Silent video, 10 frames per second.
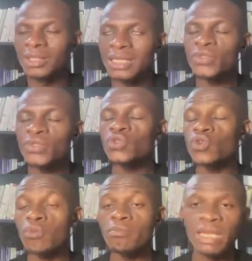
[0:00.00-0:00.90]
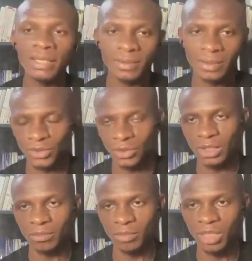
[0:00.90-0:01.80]
There's so many things you
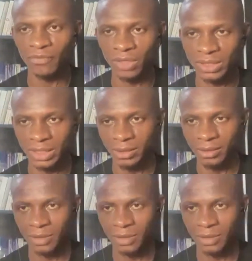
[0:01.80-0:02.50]
can be in fintech.